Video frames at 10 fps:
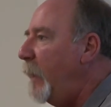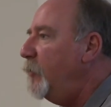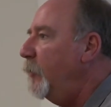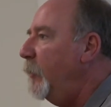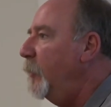Make
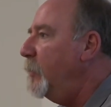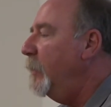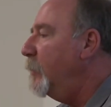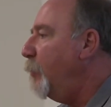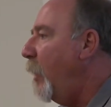sure you're
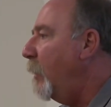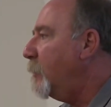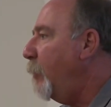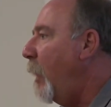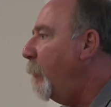using those
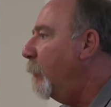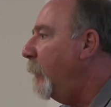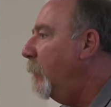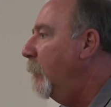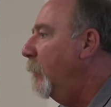products properly.